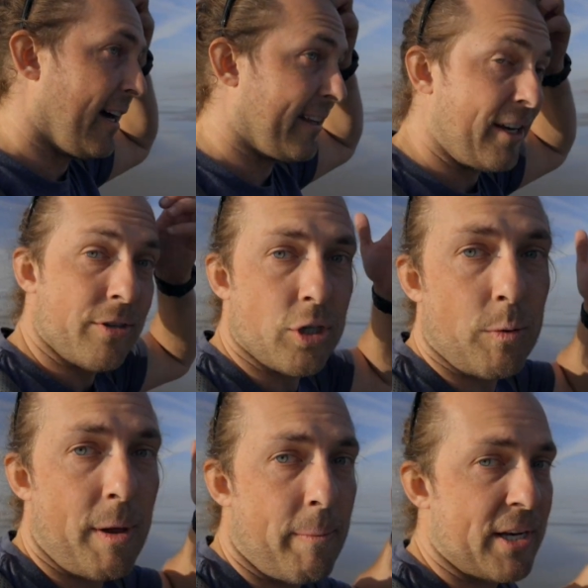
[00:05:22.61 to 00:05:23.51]
they used all
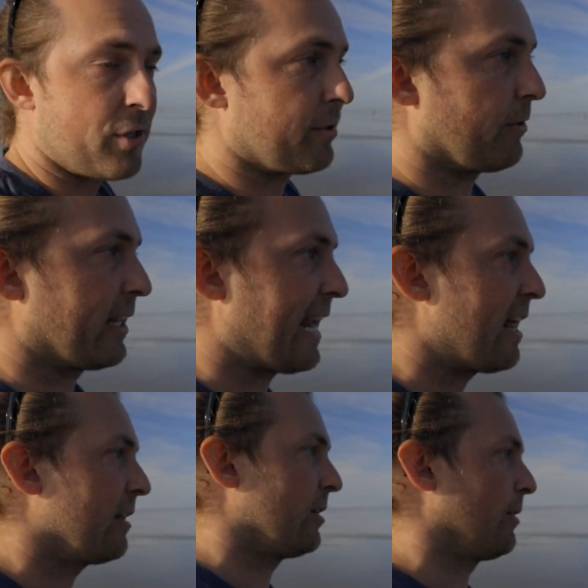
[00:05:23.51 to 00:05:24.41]
my pictures for the
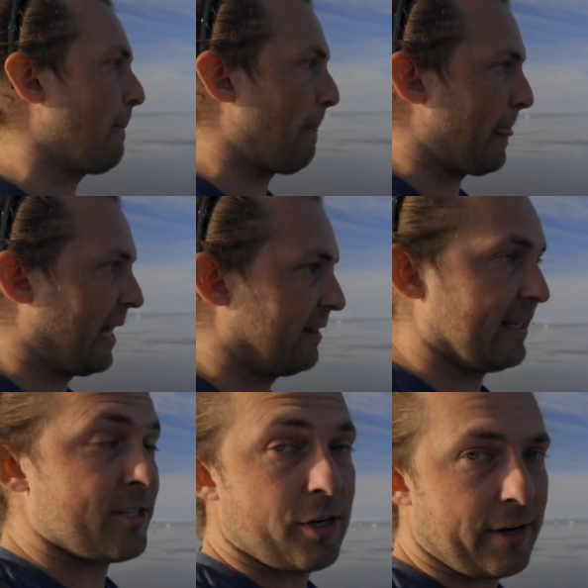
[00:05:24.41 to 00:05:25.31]
calendar
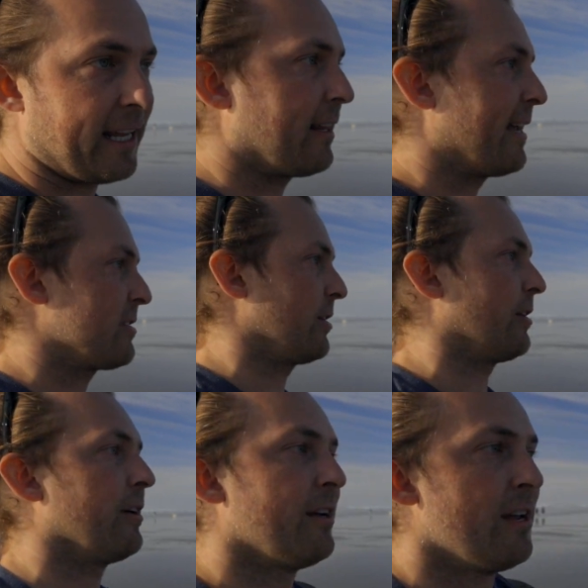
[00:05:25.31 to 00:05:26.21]
this year and last year,
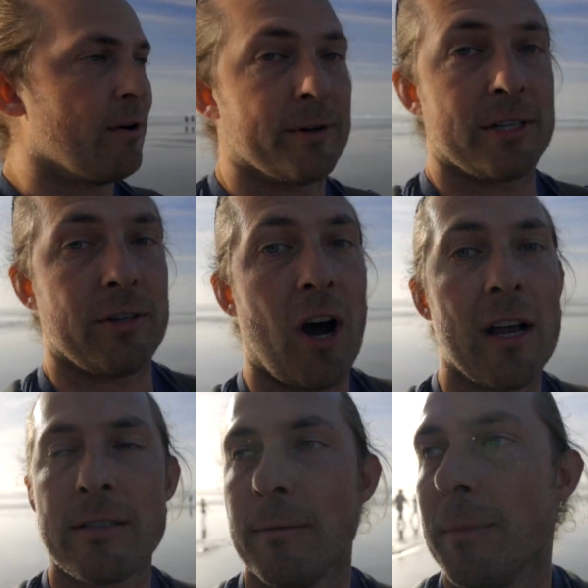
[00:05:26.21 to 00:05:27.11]
which is
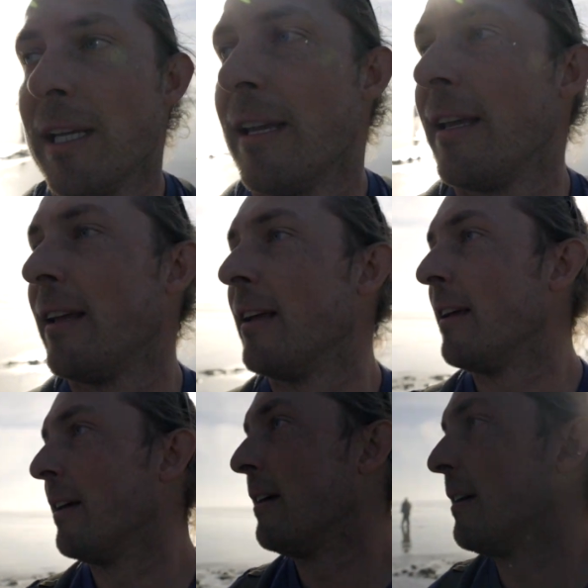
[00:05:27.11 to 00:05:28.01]
awesome.
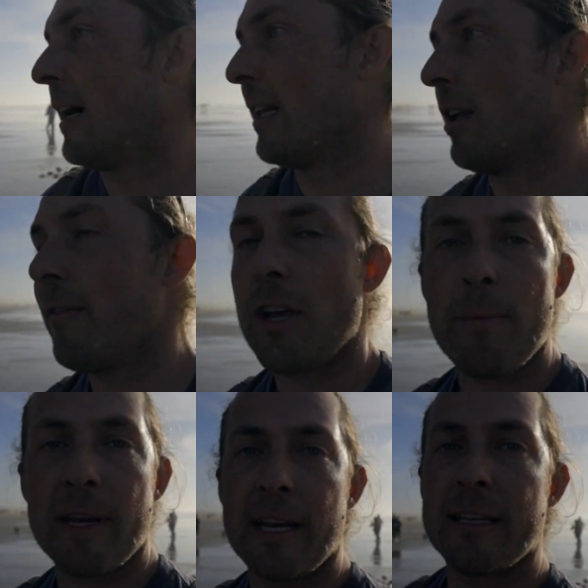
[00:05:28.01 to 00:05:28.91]
I love
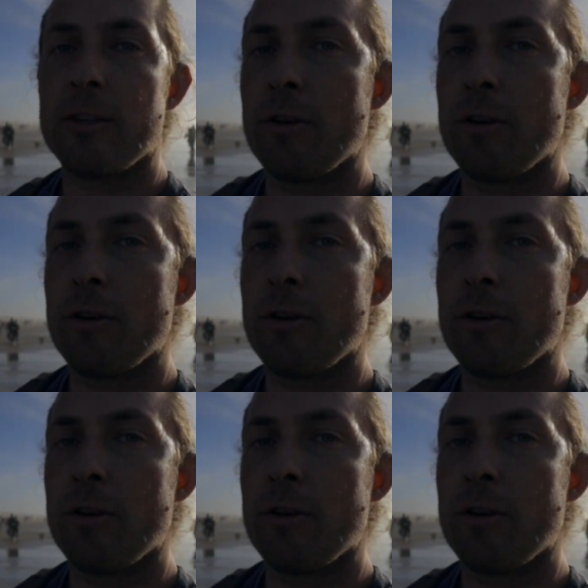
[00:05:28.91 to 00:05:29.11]
coming and